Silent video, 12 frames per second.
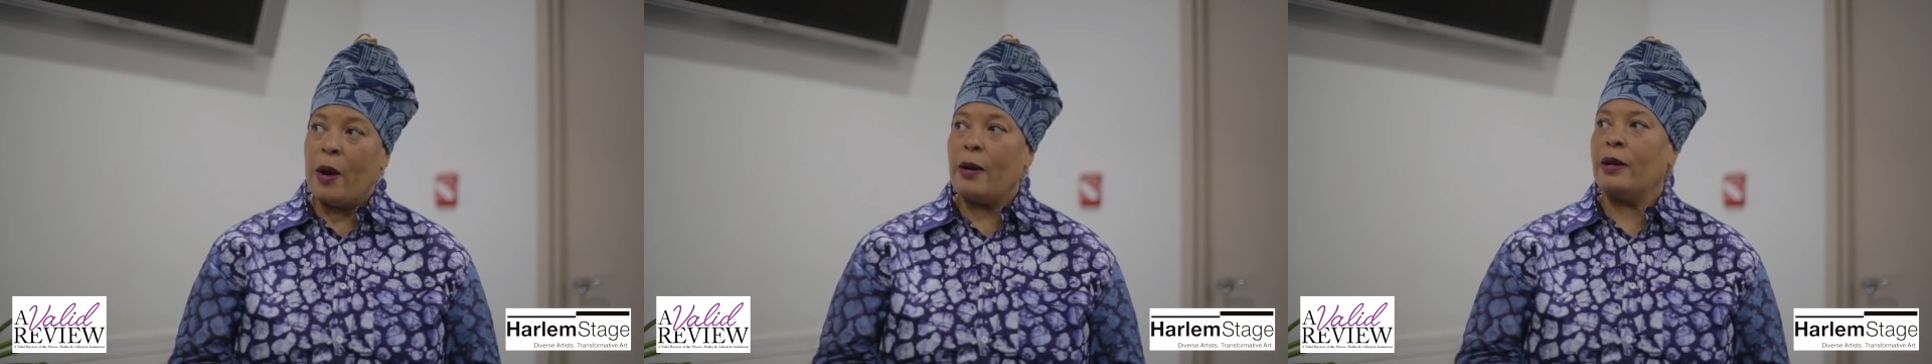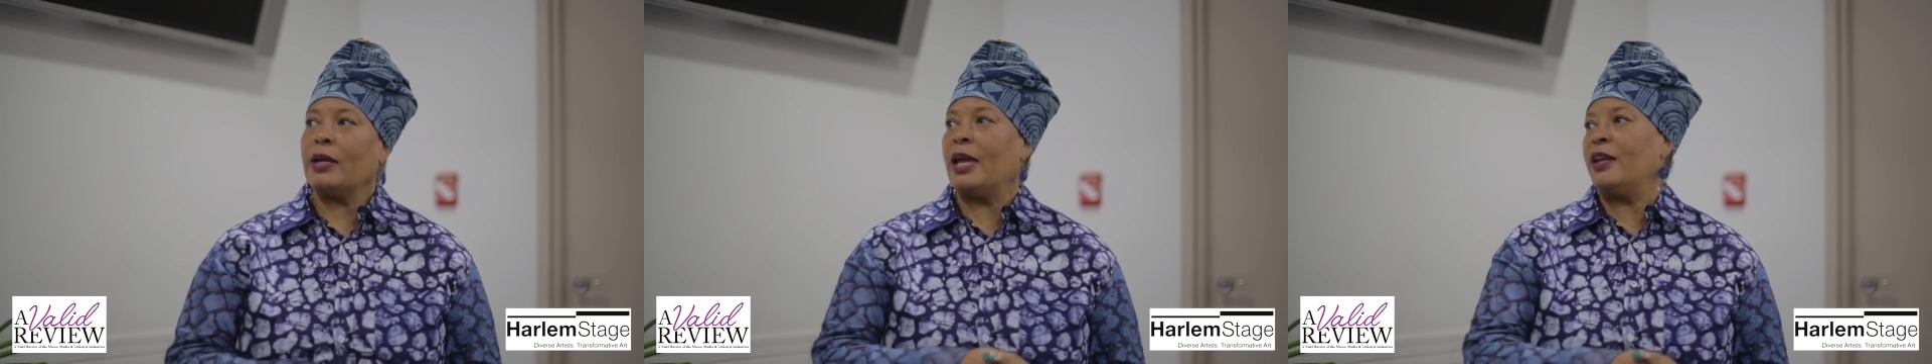
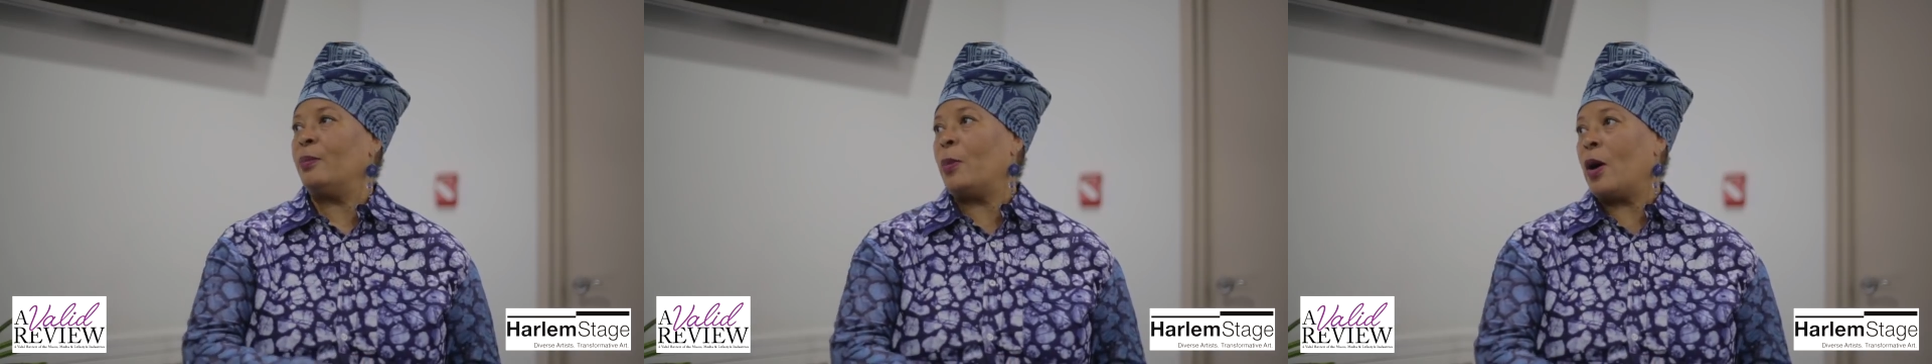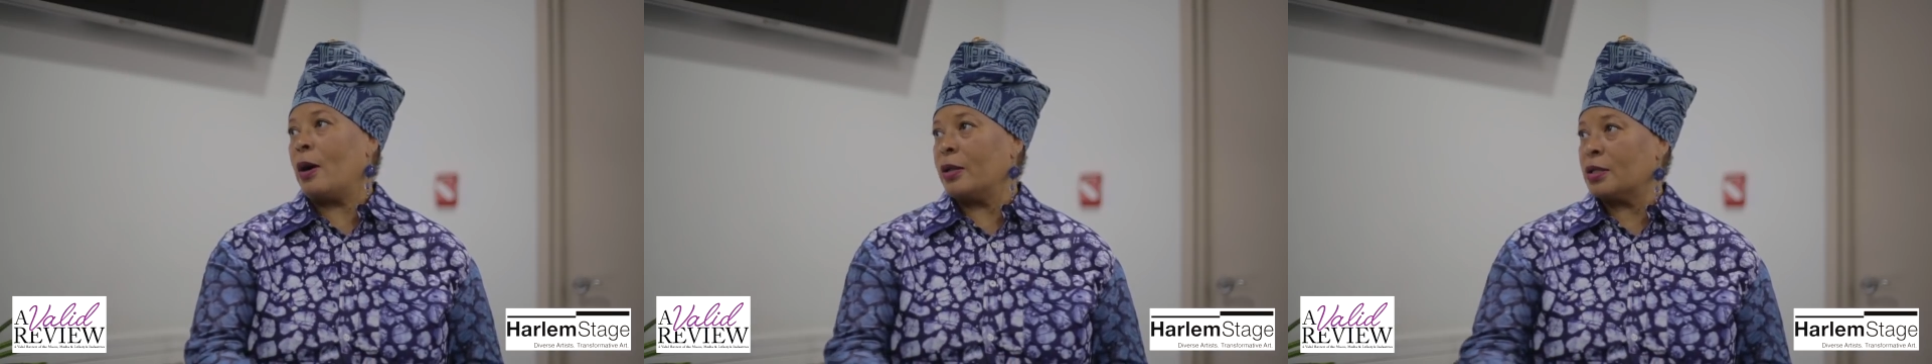Park and in
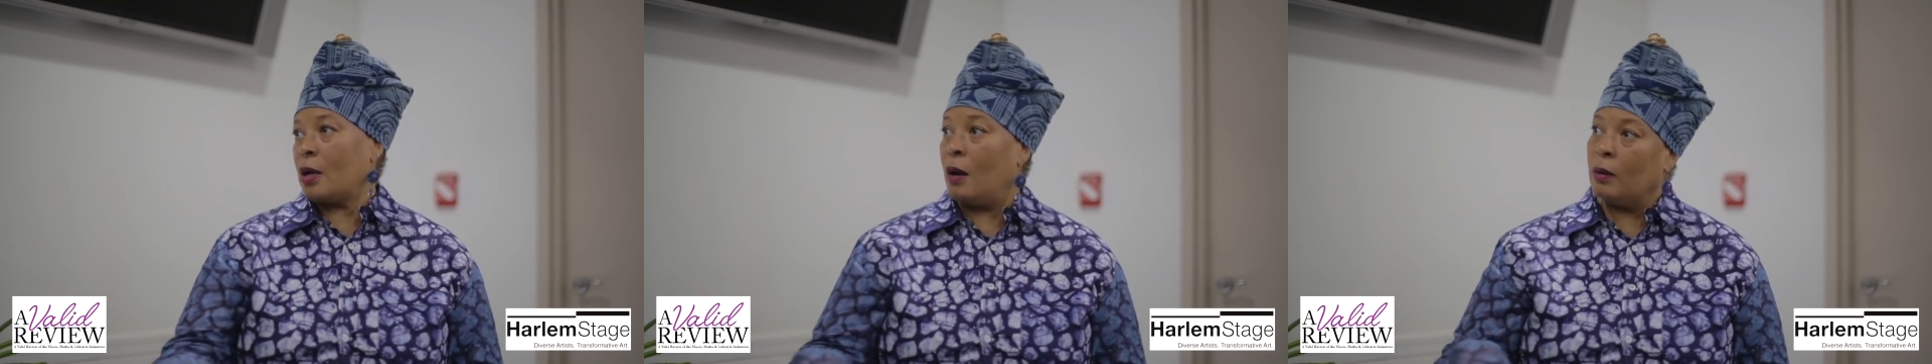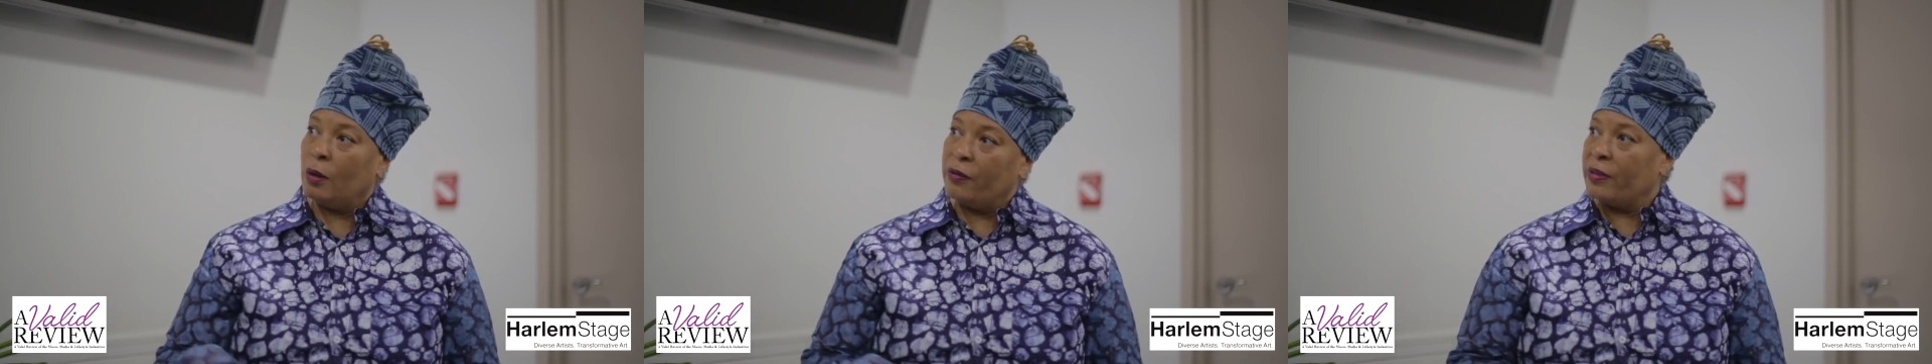parks
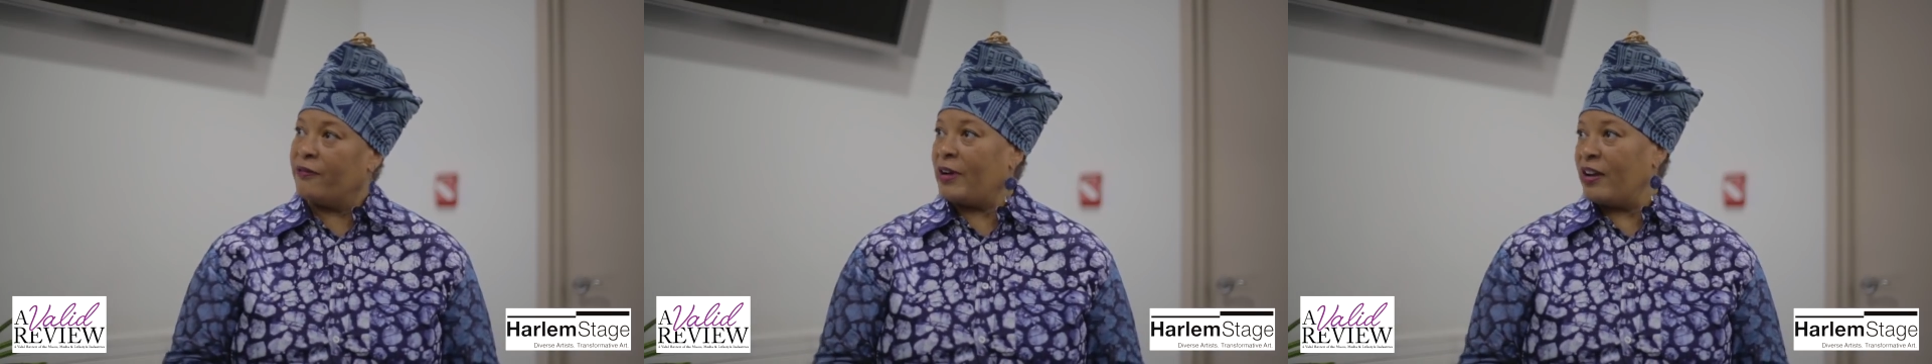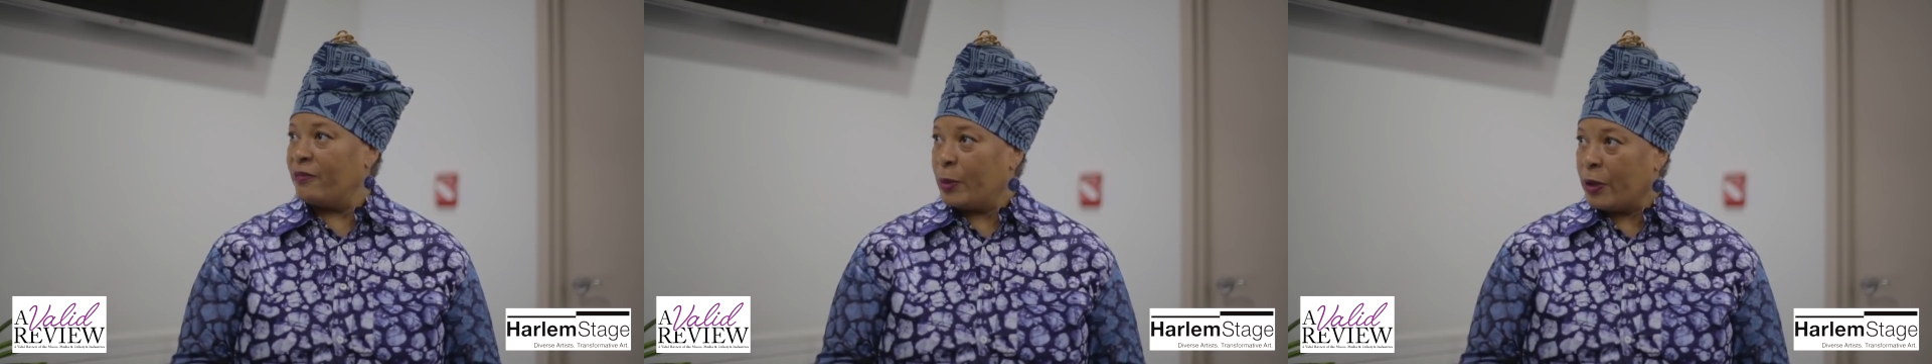all over the
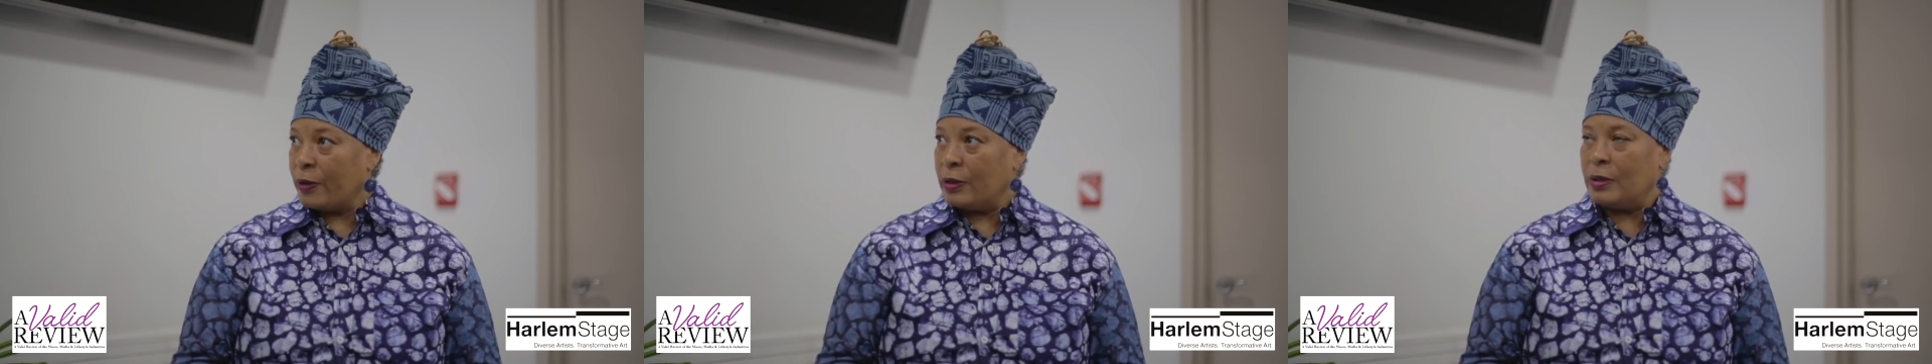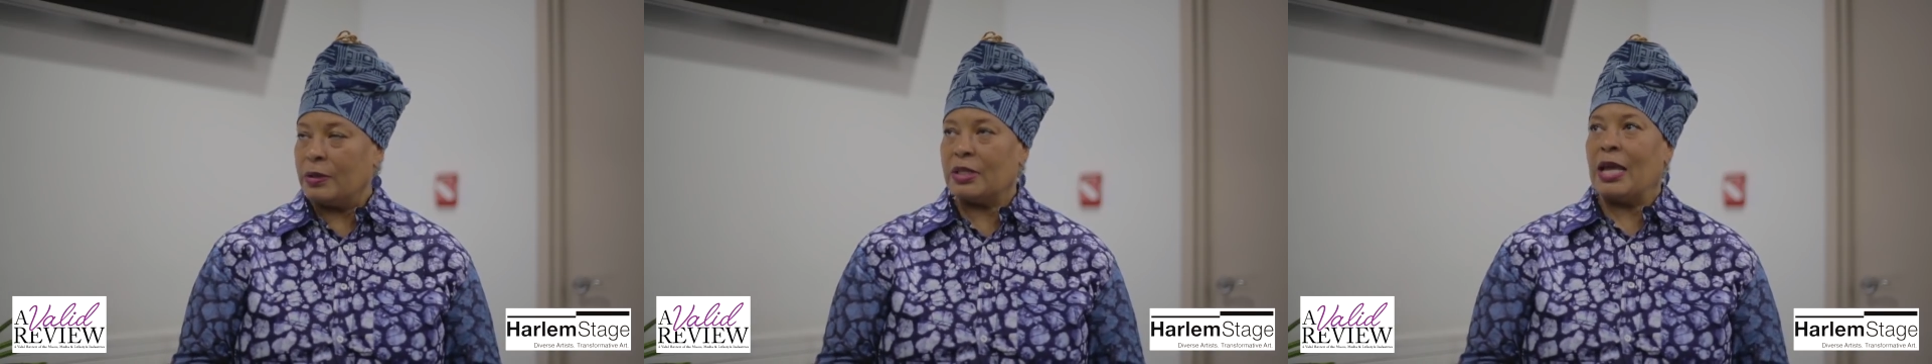5
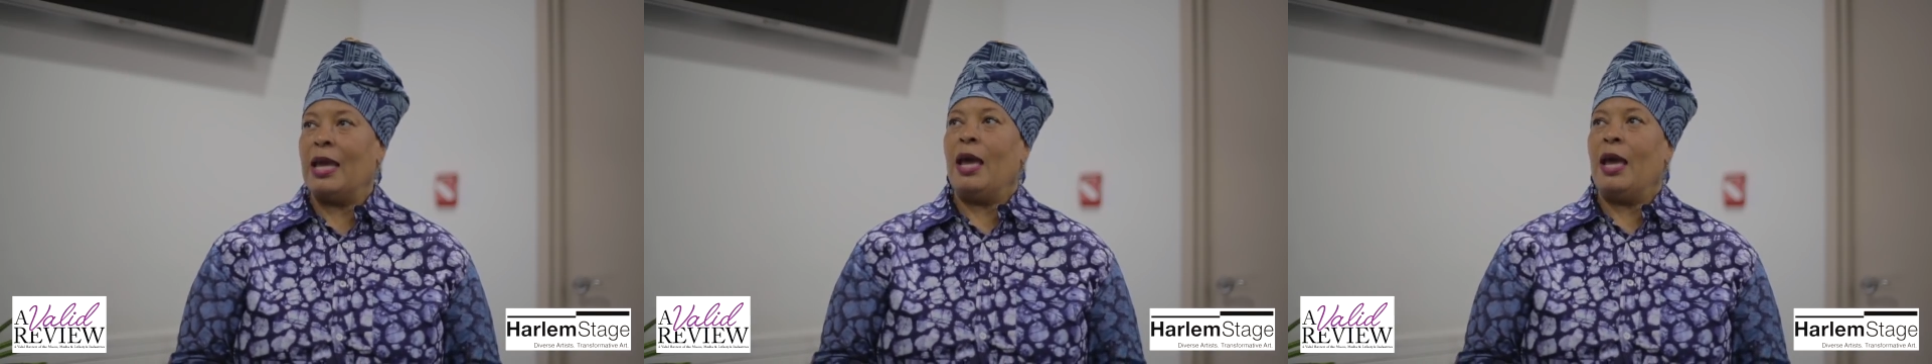boroughs.